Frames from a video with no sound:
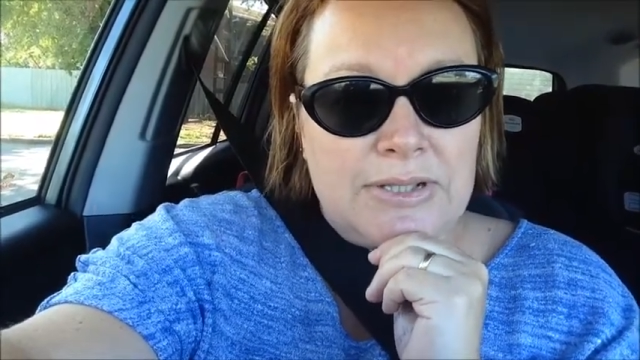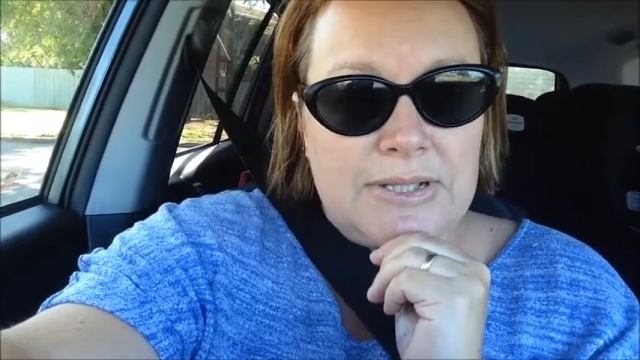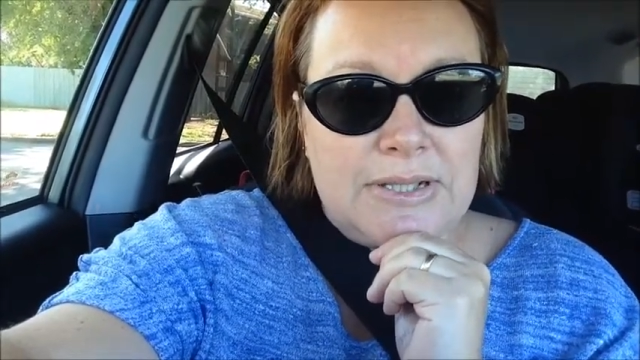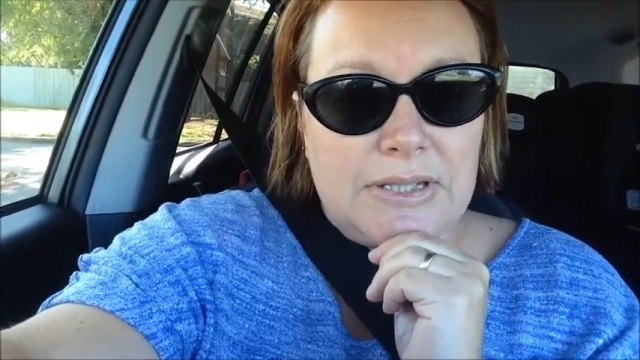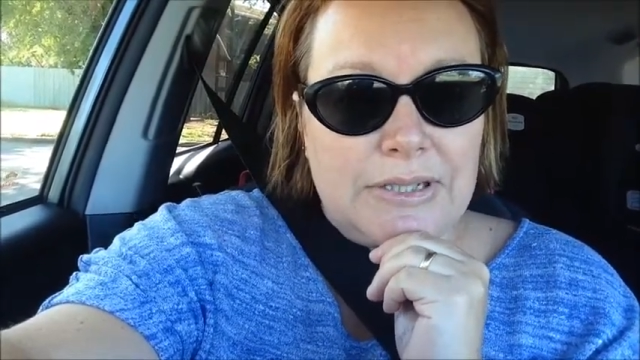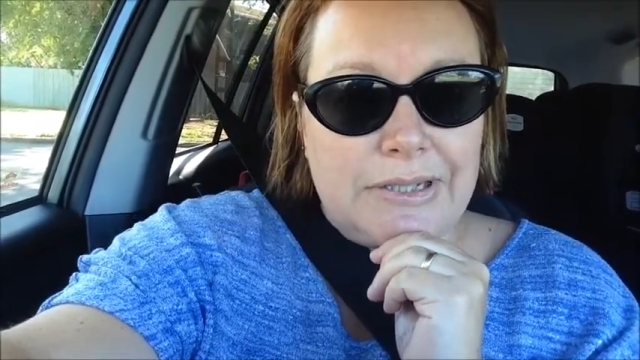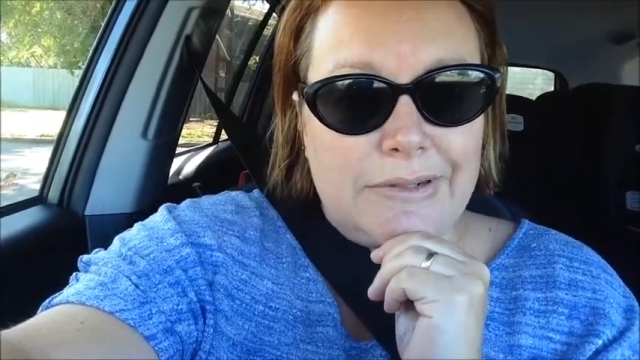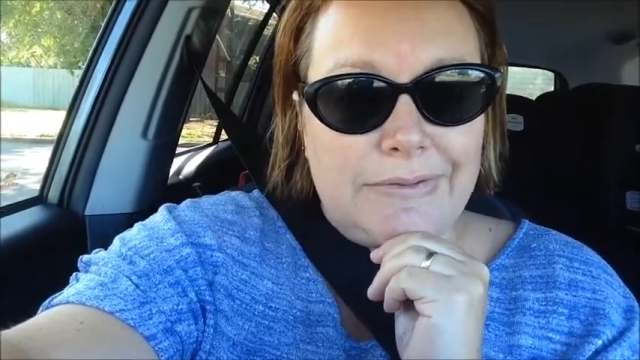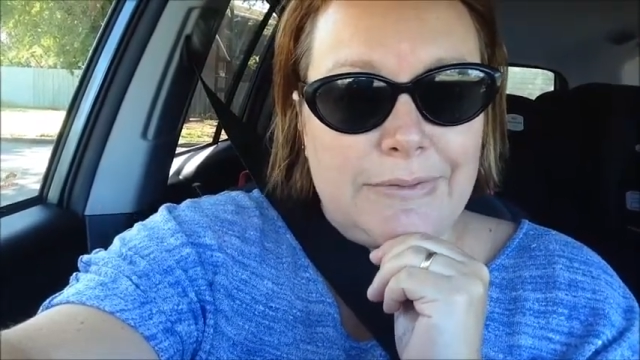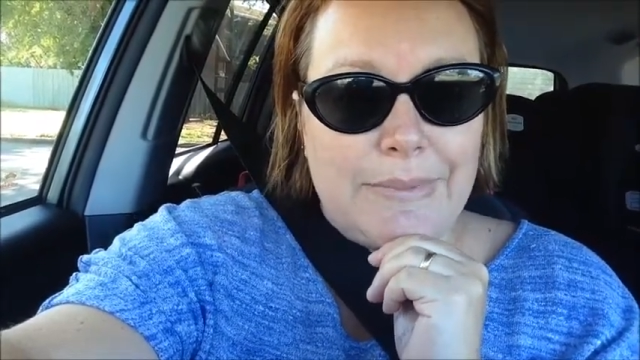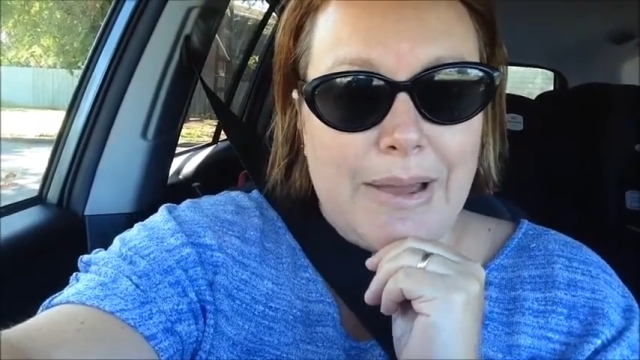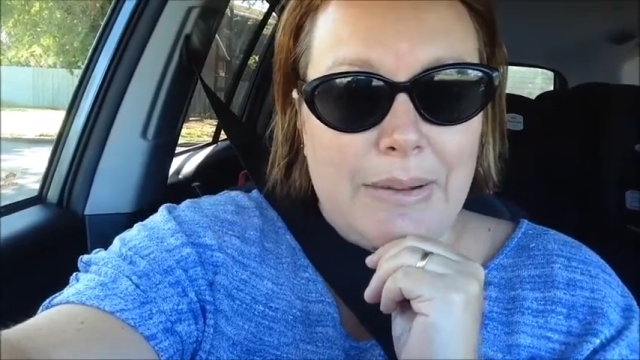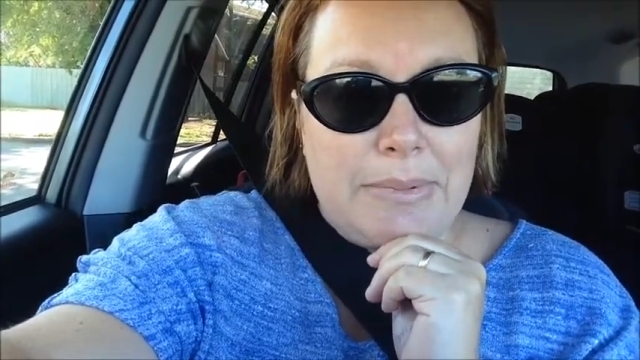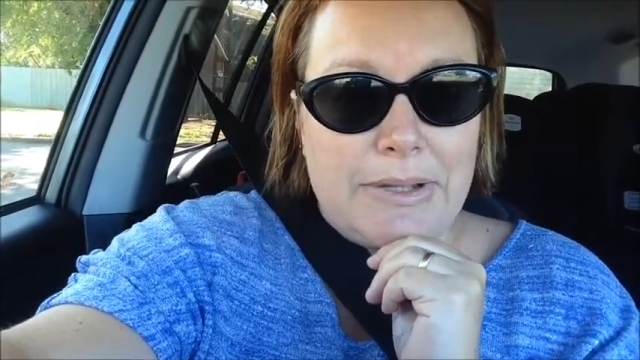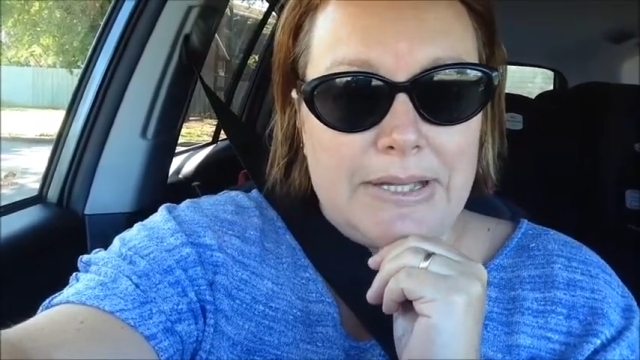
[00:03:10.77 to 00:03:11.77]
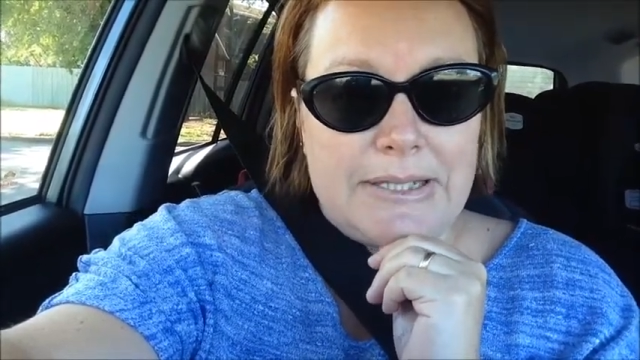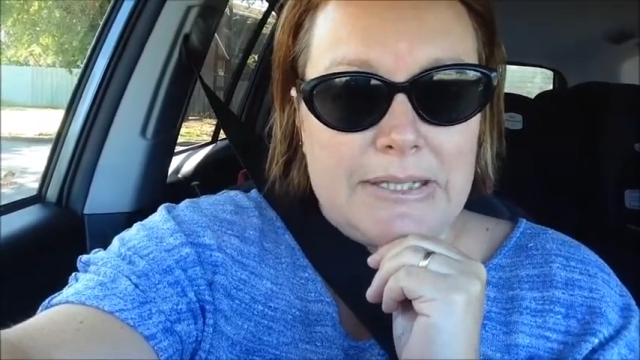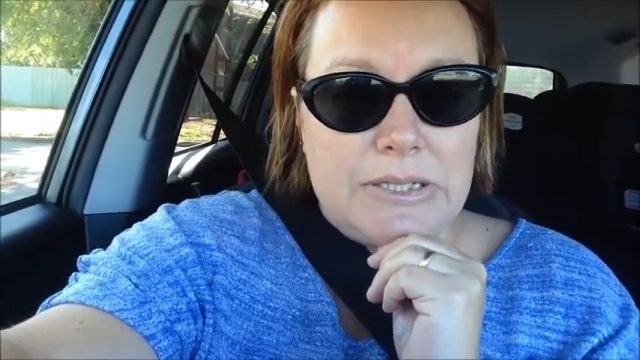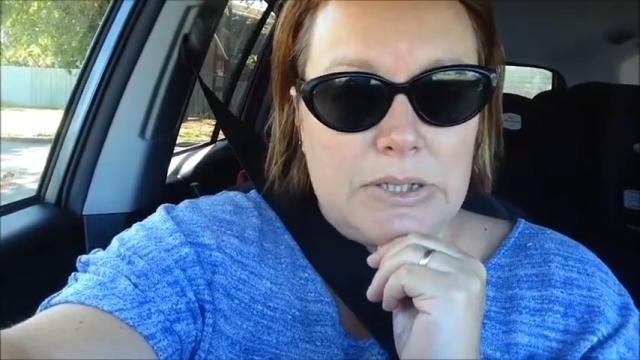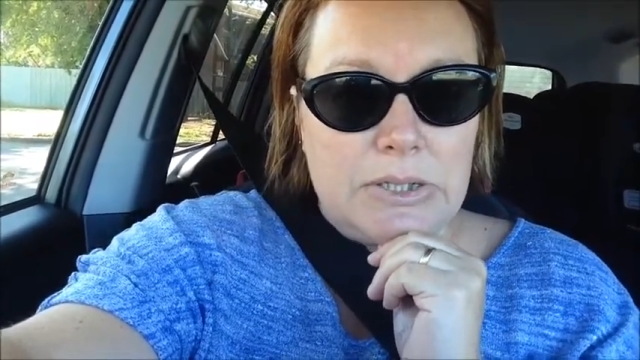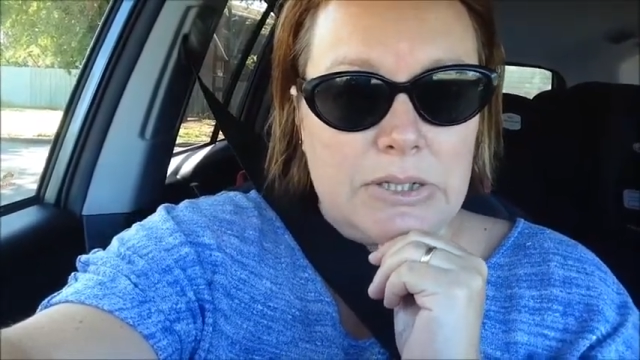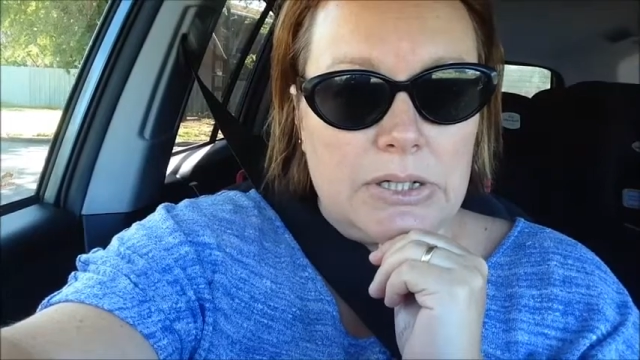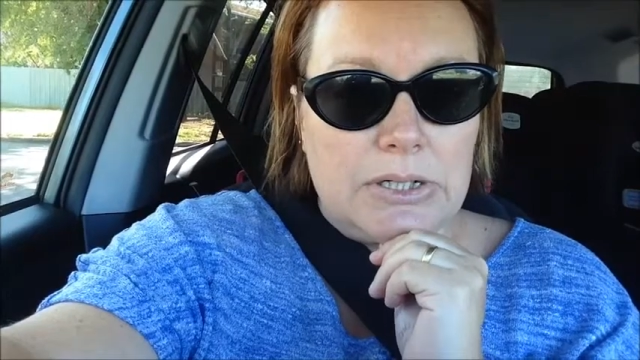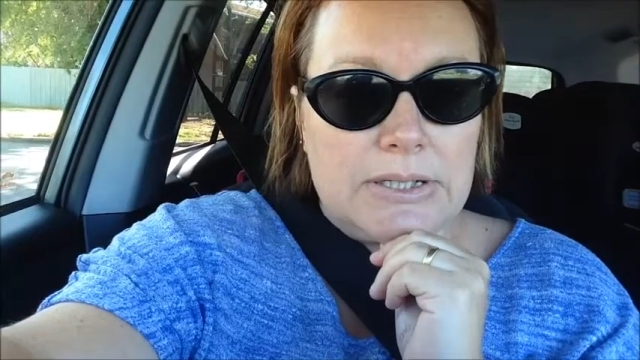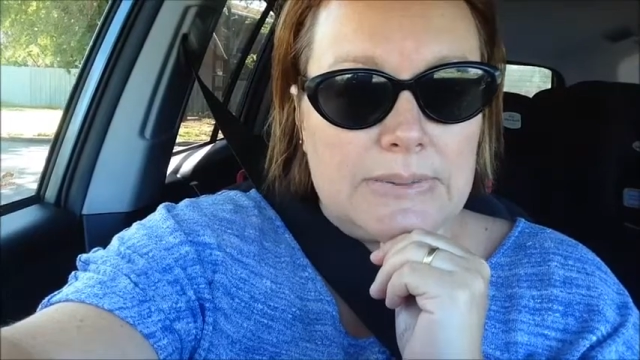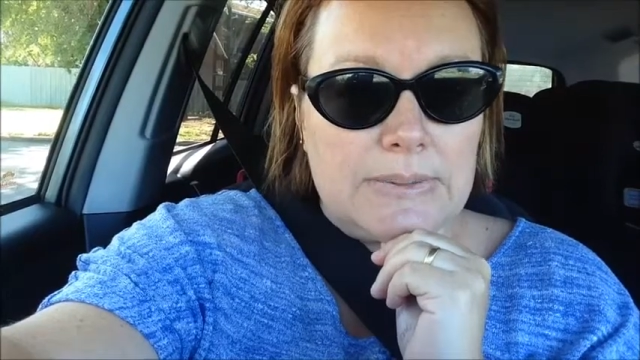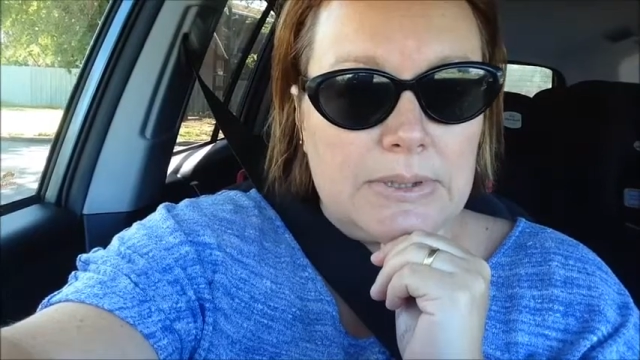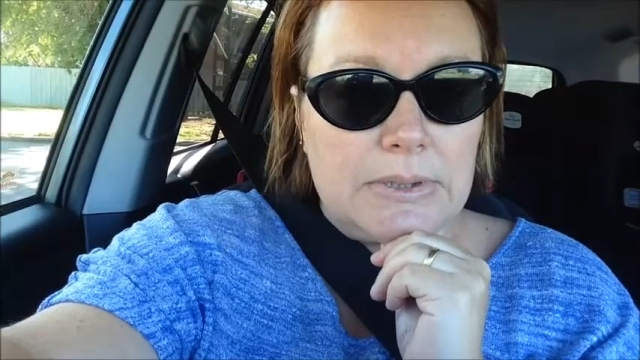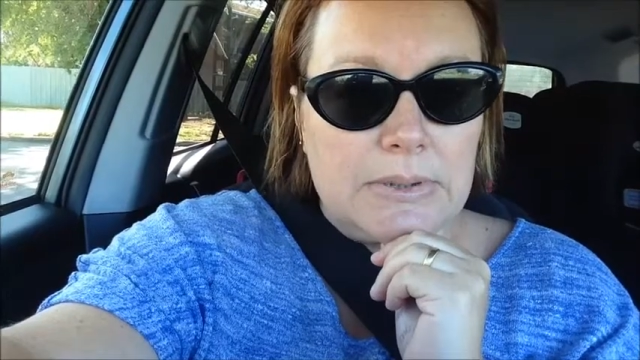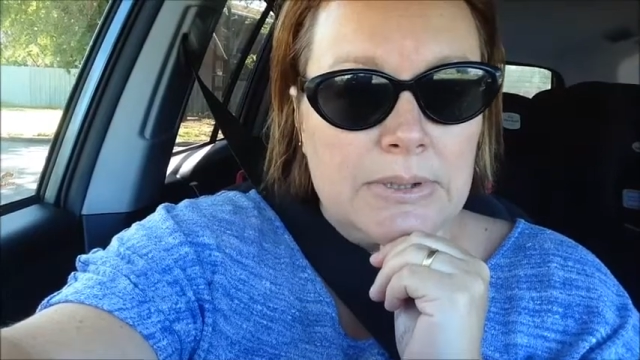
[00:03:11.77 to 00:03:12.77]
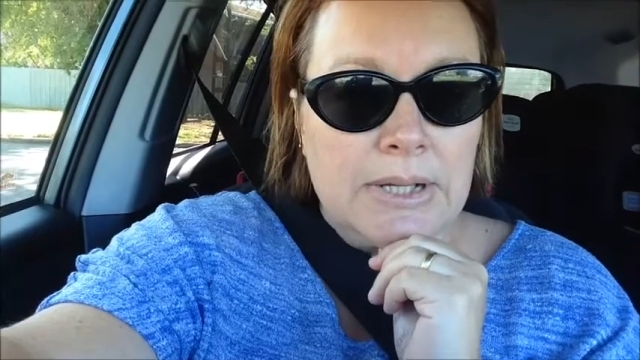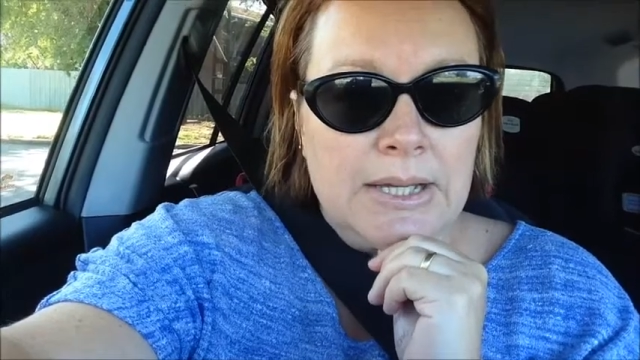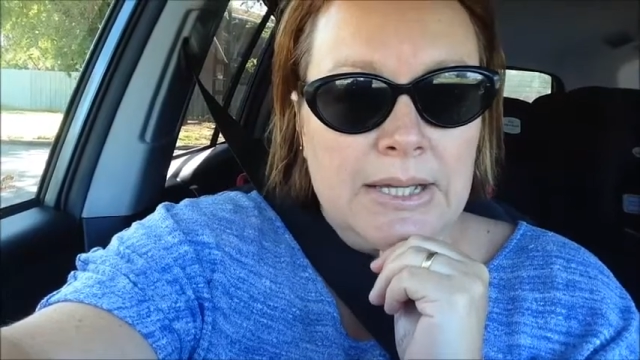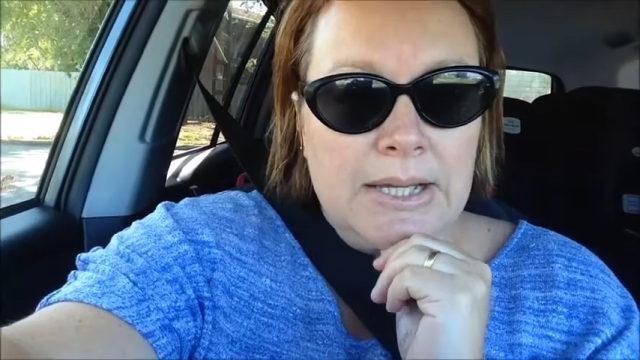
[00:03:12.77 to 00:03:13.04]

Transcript: so from our place to the hospital,